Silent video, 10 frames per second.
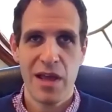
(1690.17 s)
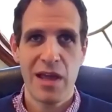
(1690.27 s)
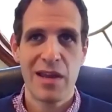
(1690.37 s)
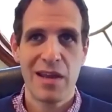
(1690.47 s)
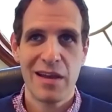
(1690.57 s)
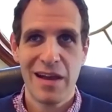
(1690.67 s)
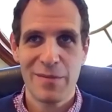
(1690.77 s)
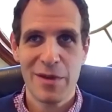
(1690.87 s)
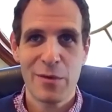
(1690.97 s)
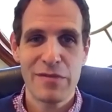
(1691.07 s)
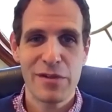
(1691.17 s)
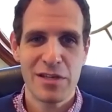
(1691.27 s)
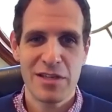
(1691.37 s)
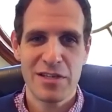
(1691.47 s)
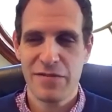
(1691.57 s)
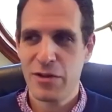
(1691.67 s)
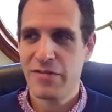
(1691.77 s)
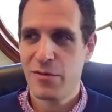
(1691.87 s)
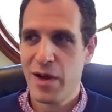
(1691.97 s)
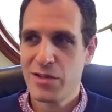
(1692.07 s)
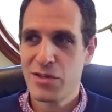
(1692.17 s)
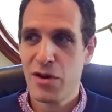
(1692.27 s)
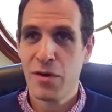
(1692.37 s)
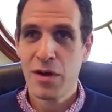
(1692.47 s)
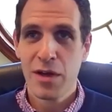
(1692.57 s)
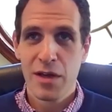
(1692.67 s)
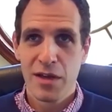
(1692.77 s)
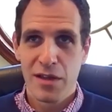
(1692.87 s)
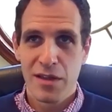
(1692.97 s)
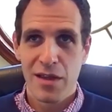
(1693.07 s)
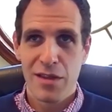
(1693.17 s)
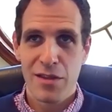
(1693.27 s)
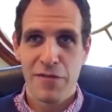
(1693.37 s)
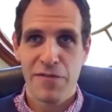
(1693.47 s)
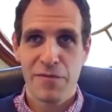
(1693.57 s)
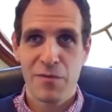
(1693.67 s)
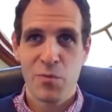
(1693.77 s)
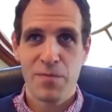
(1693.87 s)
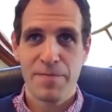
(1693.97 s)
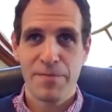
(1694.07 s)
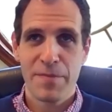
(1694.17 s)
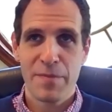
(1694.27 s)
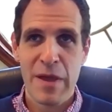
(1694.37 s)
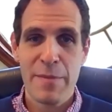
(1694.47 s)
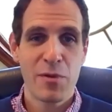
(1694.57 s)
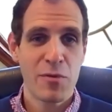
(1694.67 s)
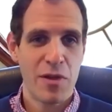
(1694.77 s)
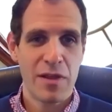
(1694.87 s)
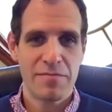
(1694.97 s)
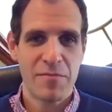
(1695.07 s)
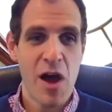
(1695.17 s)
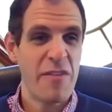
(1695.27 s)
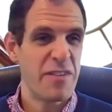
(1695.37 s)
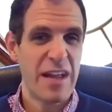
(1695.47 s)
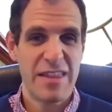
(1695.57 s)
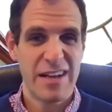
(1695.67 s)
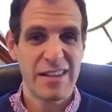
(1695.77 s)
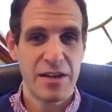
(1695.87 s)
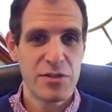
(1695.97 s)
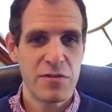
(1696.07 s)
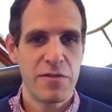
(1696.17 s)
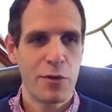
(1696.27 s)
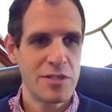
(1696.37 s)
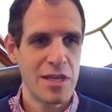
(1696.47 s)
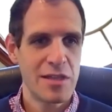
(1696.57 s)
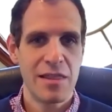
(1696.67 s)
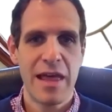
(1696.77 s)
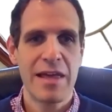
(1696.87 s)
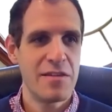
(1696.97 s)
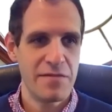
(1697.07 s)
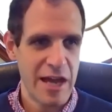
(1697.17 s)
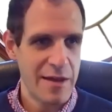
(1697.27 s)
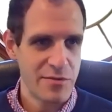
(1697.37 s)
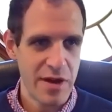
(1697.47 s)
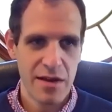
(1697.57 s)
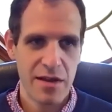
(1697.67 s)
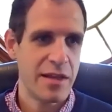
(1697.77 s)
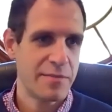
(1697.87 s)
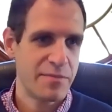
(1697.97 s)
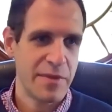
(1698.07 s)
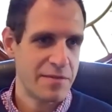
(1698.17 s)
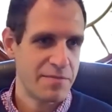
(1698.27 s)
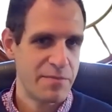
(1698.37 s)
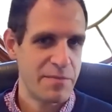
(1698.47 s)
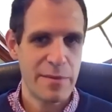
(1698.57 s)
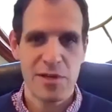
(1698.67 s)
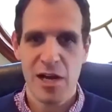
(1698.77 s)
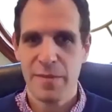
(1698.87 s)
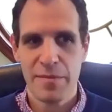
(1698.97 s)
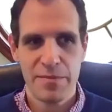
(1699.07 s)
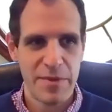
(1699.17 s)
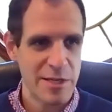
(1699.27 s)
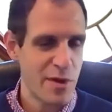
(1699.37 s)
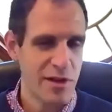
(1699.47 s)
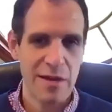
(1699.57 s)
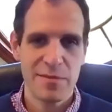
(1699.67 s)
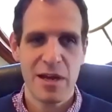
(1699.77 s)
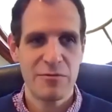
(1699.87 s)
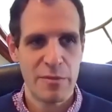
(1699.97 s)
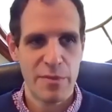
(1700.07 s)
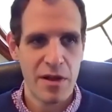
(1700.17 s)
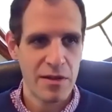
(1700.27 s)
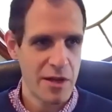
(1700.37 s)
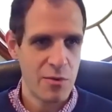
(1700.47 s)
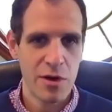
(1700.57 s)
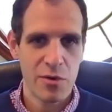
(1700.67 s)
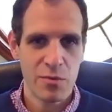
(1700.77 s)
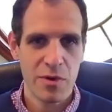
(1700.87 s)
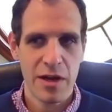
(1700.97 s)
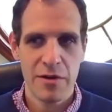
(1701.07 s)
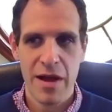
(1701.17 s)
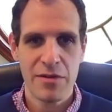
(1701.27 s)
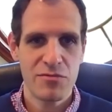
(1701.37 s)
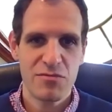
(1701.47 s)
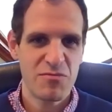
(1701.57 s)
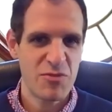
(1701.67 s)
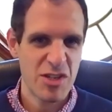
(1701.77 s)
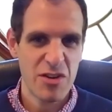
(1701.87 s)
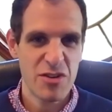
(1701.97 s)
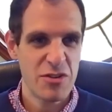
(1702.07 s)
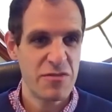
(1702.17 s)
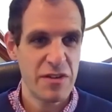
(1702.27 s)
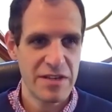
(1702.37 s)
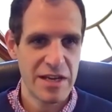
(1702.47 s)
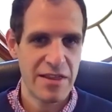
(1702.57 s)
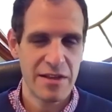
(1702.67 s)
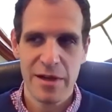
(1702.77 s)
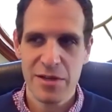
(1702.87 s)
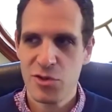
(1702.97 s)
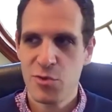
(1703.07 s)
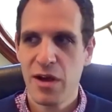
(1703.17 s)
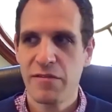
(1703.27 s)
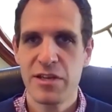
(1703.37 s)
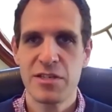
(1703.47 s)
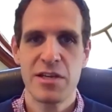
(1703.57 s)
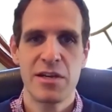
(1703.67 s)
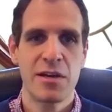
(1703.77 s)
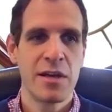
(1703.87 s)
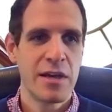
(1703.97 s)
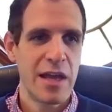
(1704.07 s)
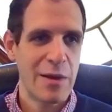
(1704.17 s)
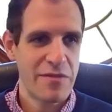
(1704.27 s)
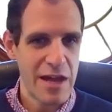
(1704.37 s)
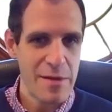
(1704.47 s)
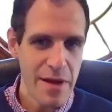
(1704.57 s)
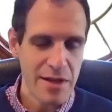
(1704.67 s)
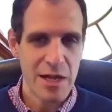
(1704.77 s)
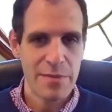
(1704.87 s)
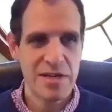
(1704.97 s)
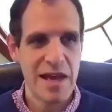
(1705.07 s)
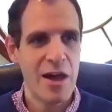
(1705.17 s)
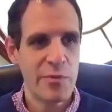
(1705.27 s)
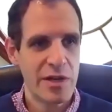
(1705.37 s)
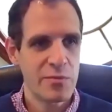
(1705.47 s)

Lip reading: And, we've looked at this a few different ways. So the people are often, I think, a little too focused on the length of games, right? Like people talk about baseball game times, football, we're at around just under 250, I think about 212 this year. And we've kind of bounced up and down.